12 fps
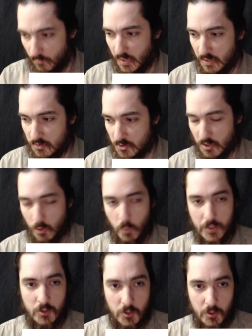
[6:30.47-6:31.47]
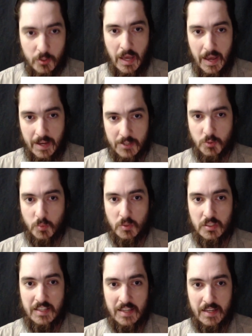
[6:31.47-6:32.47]
And so we could
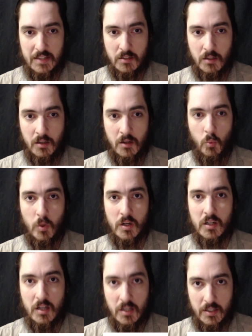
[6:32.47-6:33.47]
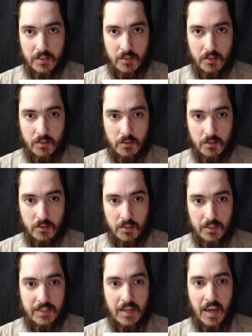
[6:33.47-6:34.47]
actually get Wakanda
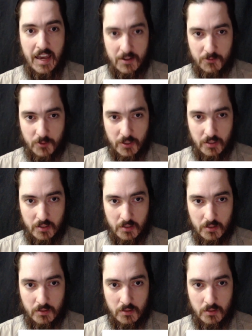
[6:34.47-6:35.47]
in Africa